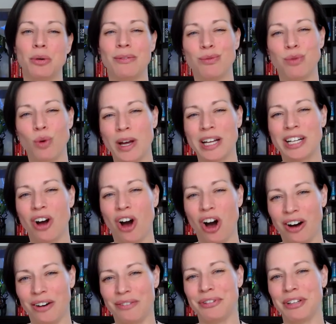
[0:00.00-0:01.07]
avoid
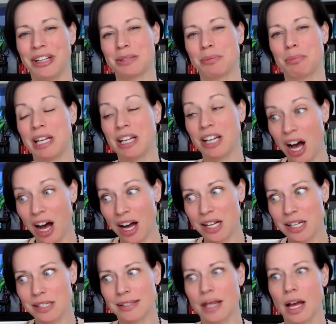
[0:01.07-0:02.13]
conflict
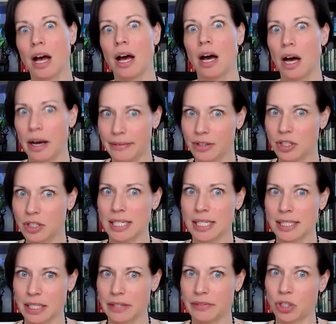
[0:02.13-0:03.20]
because of our
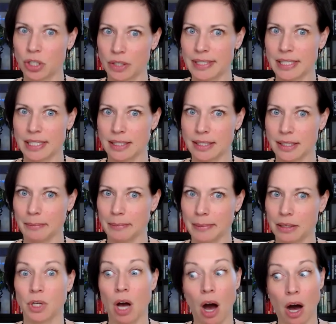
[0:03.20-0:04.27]
sensitive nervous system.
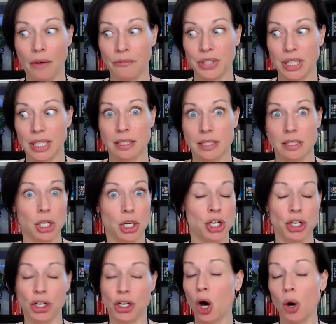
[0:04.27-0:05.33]
Conflict is a
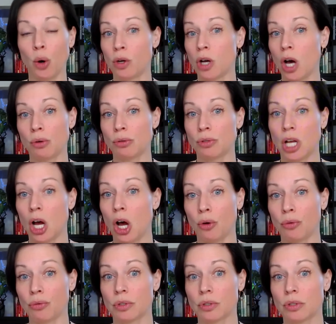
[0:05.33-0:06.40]
no-go
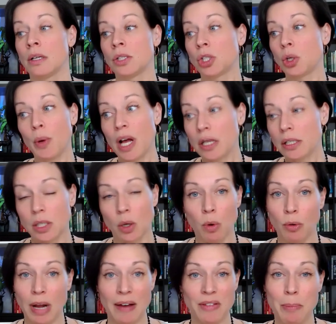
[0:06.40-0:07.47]
zone. So we also
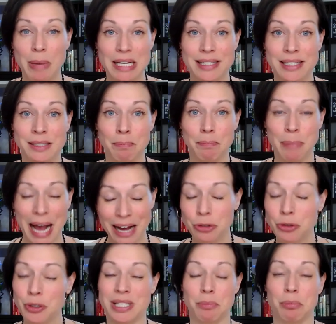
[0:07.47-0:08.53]
won't have the best
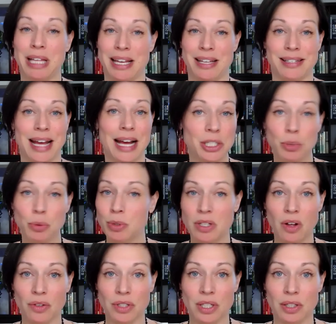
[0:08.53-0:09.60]
boundaries in place as a
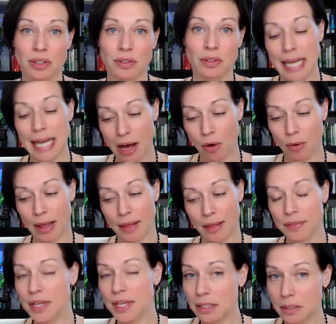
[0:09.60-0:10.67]
result. Now,
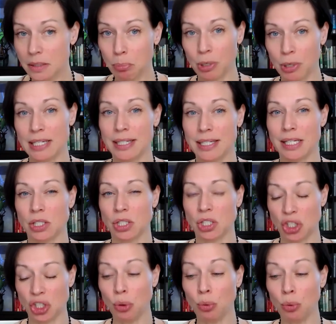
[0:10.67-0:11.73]
this brings us to